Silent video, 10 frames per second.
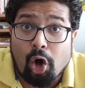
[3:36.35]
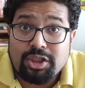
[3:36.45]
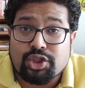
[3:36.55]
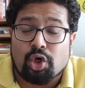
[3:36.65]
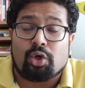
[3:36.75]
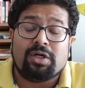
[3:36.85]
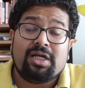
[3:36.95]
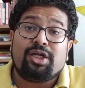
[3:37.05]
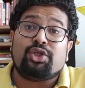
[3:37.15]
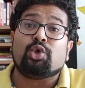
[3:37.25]
Also,
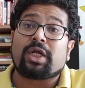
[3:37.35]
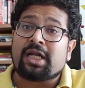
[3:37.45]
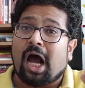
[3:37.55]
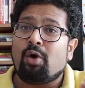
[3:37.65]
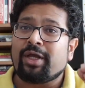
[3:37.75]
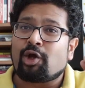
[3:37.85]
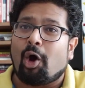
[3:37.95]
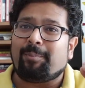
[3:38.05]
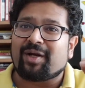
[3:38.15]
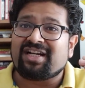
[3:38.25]
you can now
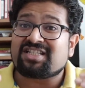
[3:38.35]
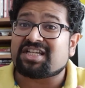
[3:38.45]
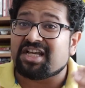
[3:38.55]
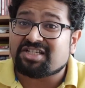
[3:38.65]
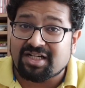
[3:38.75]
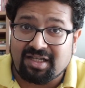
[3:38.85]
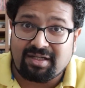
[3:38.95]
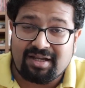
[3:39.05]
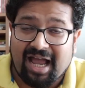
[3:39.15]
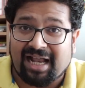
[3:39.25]
incorporate
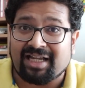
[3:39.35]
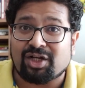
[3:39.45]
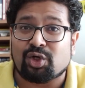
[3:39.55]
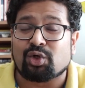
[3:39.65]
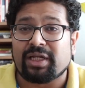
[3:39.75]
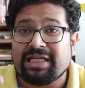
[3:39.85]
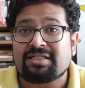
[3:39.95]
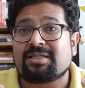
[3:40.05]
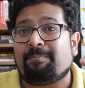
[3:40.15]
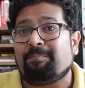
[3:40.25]
scarcity and
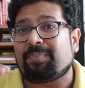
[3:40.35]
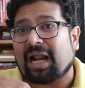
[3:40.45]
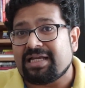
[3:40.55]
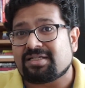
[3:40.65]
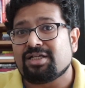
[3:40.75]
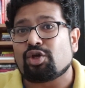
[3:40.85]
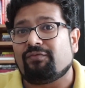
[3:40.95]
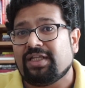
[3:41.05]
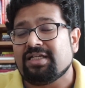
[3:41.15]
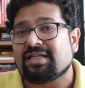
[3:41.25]
increase the prices
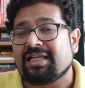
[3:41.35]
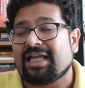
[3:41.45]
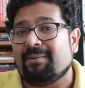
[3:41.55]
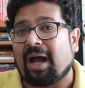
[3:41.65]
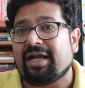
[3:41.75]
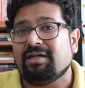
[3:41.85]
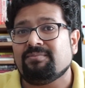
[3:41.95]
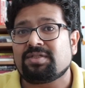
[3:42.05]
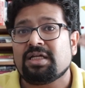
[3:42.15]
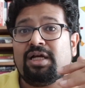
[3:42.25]
of these in game
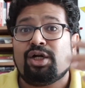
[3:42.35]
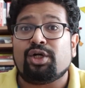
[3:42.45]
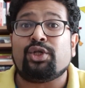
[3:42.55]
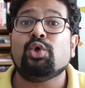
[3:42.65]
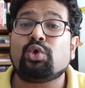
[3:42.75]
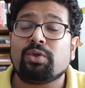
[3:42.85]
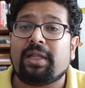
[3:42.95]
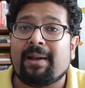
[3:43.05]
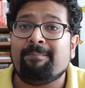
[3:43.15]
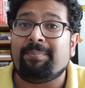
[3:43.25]
items due to
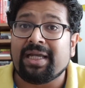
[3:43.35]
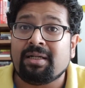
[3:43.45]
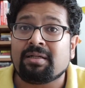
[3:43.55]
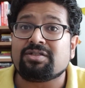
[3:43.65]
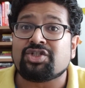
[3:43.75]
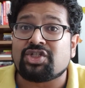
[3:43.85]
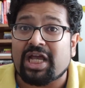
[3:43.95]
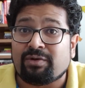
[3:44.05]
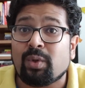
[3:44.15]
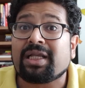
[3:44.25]
them being
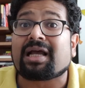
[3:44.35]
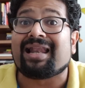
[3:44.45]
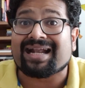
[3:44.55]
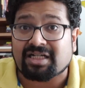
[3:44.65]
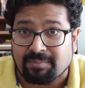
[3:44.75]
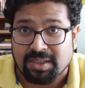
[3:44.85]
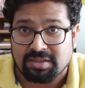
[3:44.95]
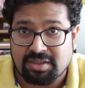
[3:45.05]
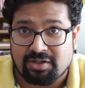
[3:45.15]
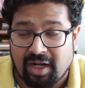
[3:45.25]
genuine
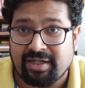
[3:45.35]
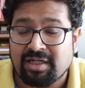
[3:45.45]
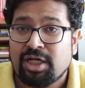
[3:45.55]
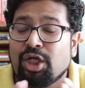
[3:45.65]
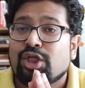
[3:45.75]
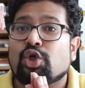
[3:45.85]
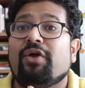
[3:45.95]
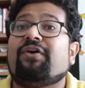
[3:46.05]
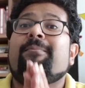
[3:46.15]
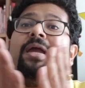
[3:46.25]
collectibles, right? So
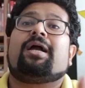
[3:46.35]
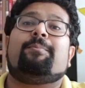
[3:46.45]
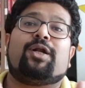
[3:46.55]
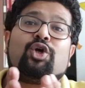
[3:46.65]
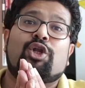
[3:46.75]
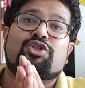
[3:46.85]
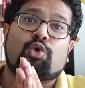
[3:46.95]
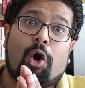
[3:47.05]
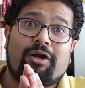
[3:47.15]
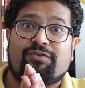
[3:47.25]
if I make a particular
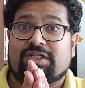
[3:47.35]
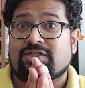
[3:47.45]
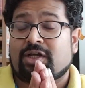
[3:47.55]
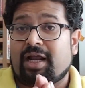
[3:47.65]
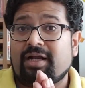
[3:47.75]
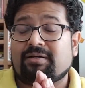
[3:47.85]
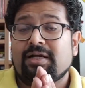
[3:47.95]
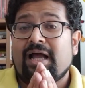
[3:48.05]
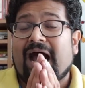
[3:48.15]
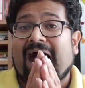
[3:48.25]
sword, which is
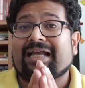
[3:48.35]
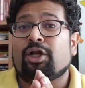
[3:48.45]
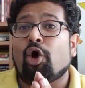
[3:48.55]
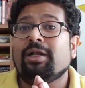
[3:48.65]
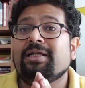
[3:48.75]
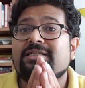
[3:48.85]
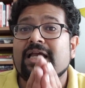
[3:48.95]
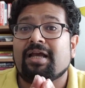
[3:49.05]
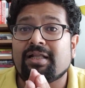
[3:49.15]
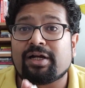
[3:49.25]
great, I can only
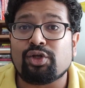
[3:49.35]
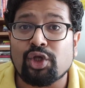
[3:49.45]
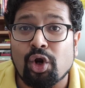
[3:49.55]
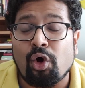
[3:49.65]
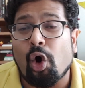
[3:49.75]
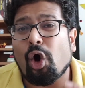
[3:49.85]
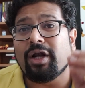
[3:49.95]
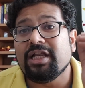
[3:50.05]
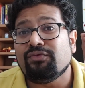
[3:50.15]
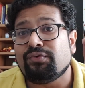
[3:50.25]
say that, you know,
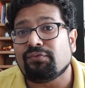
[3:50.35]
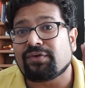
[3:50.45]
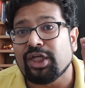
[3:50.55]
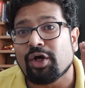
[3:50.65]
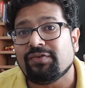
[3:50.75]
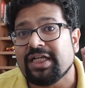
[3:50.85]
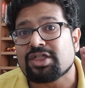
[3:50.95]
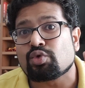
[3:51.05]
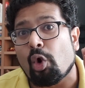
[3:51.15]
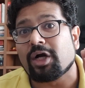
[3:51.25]
only 50 of
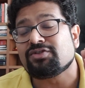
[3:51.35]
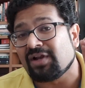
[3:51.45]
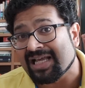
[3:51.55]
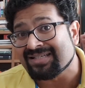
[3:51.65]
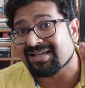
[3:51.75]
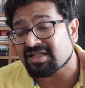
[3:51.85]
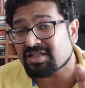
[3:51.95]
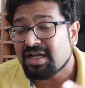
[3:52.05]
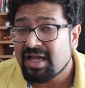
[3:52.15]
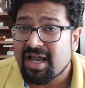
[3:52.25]
these swords will
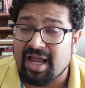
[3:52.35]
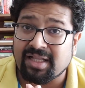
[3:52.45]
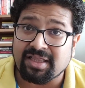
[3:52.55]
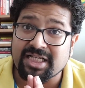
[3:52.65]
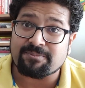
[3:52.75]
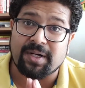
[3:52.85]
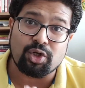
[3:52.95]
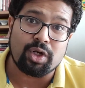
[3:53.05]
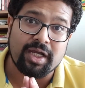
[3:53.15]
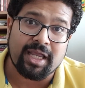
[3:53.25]
exist in this
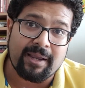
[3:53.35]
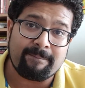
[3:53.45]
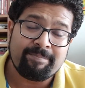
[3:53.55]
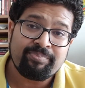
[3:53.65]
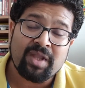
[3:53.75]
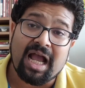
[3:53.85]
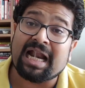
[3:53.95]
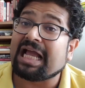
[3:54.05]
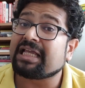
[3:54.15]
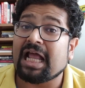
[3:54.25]
particular game.
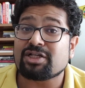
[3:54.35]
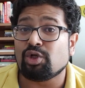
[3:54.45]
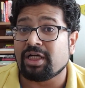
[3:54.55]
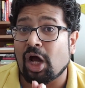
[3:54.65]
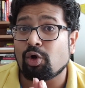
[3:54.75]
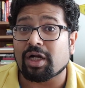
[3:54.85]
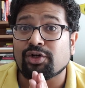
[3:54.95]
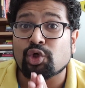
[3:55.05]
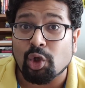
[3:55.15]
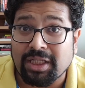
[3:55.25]
And I can actually now
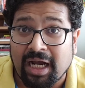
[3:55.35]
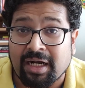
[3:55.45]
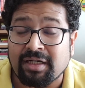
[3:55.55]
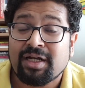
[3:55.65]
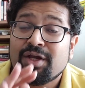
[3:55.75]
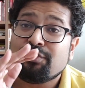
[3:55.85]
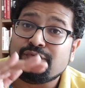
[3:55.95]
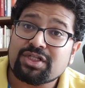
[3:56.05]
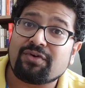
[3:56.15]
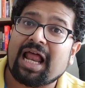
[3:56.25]
control that,
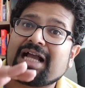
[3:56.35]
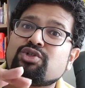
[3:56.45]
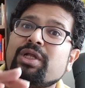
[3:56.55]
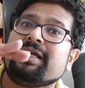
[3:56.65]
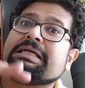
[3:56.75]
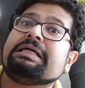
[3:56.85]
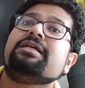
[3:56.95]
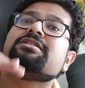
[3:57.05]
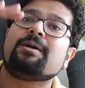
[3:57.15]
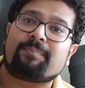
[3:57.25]
which will actually
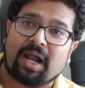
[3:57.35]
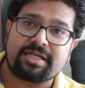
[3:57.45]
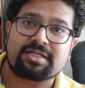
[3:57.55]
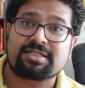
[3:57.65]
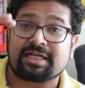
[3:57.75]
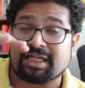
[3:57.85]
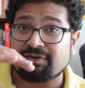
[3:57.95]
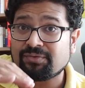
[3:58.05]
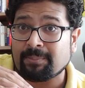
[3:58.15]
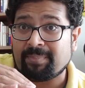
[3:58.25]
increase the prices and
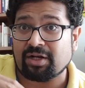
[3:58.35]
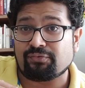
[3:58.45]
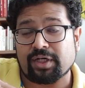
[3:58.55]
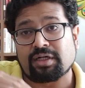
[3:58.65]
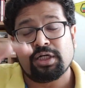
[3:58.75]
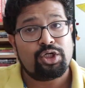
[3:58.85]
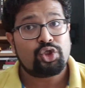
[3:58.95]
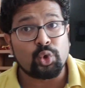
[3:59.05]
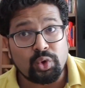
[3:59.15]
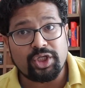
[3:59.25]
give the benefit
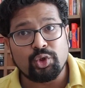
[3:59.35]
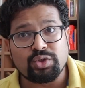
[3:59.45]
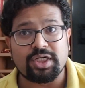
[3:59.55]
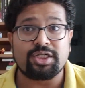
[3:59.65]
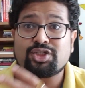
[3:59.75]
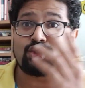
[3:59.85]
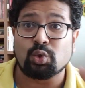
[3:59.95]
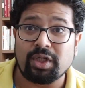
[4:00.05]
to the users, to